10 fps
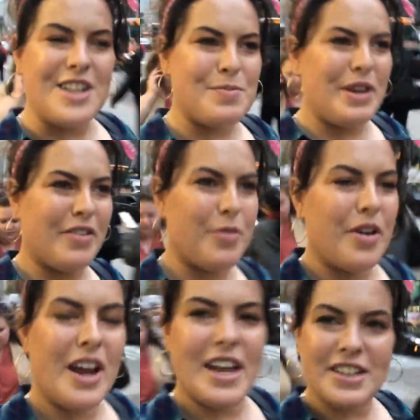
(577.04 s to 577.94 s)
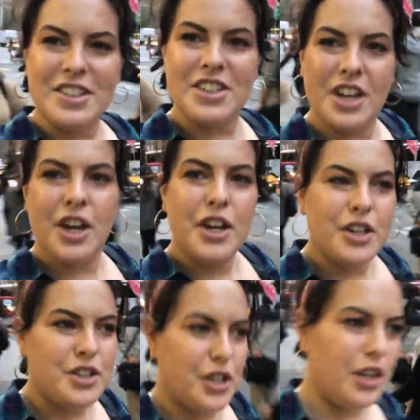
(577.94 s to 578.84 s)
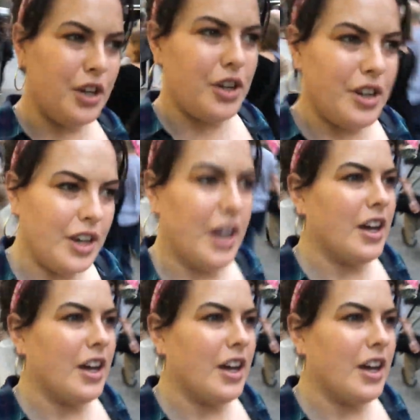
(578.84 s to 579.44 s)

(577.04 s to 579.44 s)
I just made it from Greenwich to